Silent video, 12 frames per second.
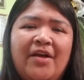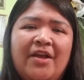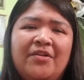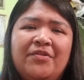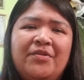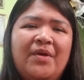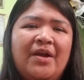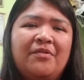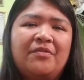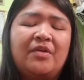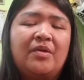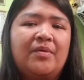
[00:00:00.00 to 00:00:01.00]
I don't know how
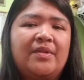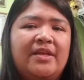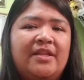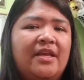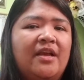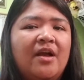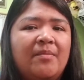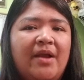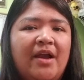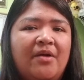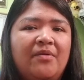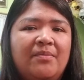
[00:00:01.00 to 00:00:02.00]
frequently they come
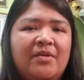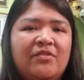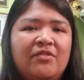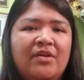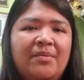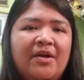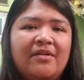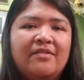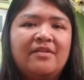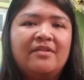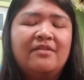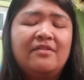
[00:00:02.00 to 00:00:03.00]
out with mystery
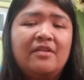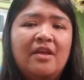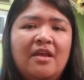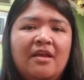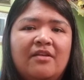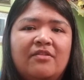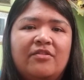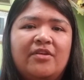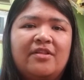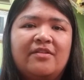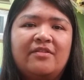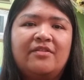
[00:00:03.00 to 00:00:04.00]
boxes,
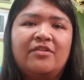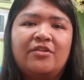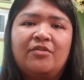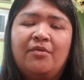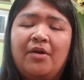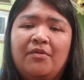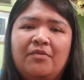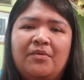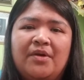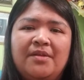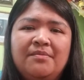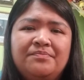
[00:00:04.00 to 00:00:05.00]
considering this is their 12th
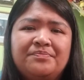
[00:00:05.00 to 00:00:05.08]
one,